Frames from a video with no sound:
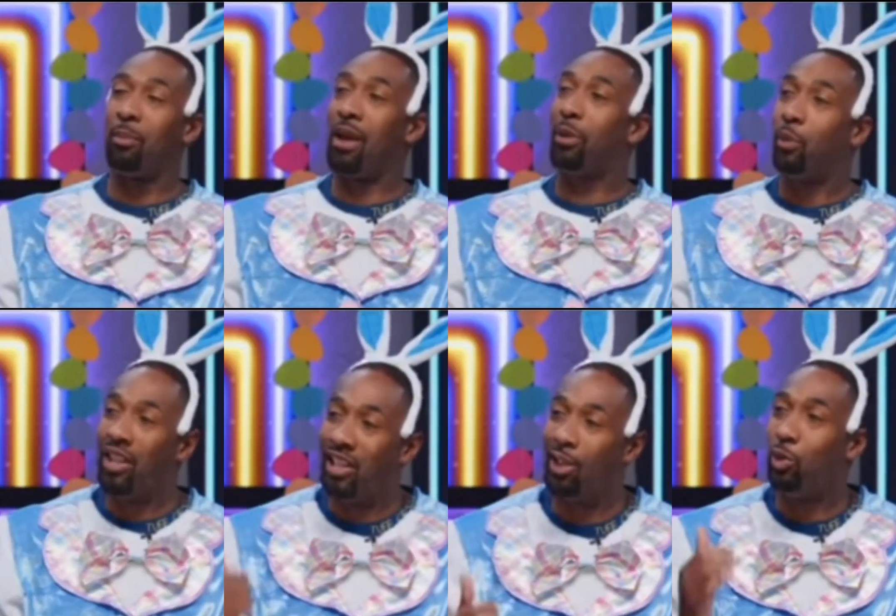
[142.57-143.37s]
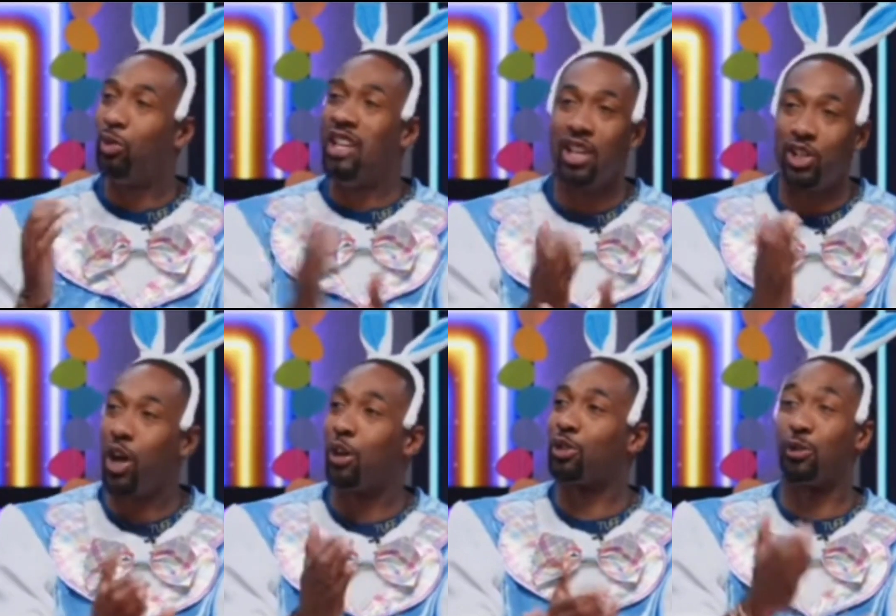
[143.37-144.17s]
back, but we do need
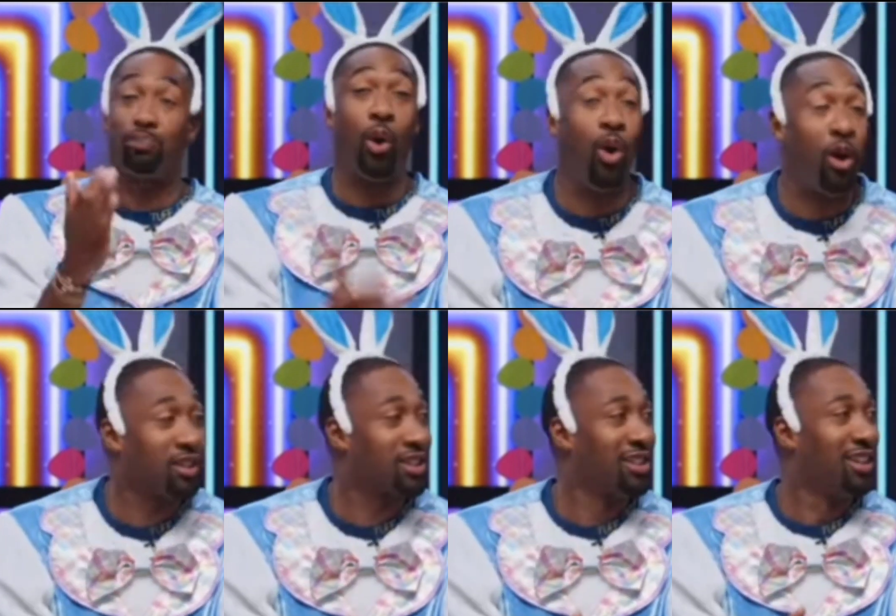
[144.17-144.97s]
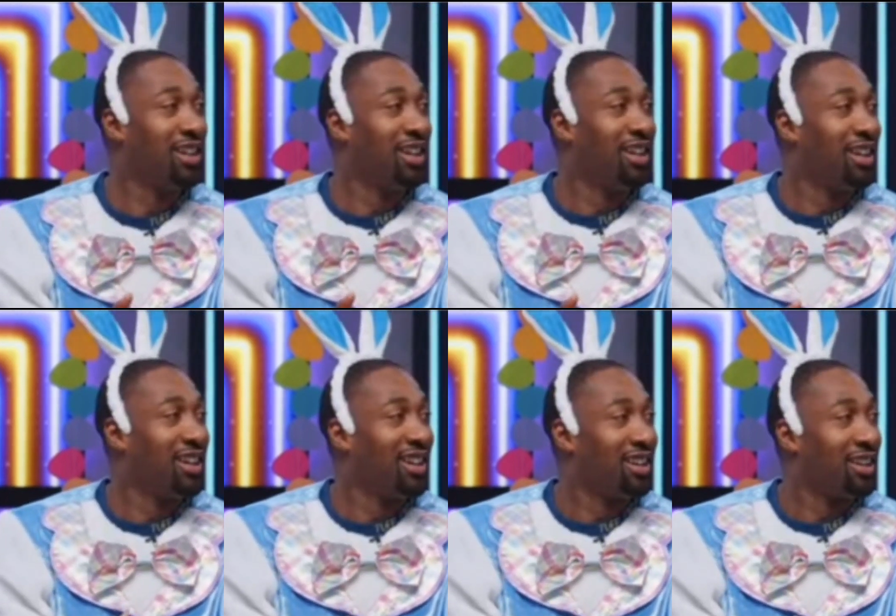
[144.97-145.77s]
y'all to support.
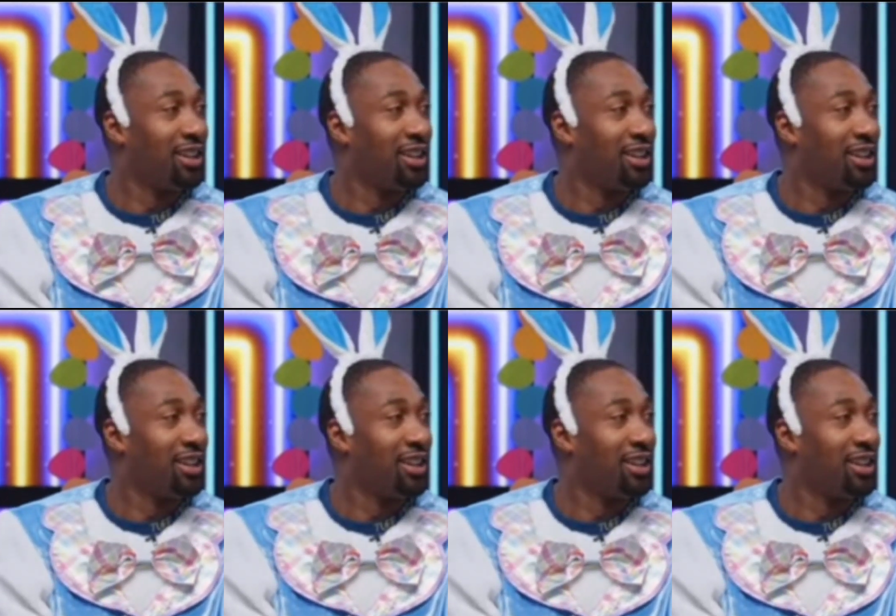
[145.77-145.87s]
That doesn't work.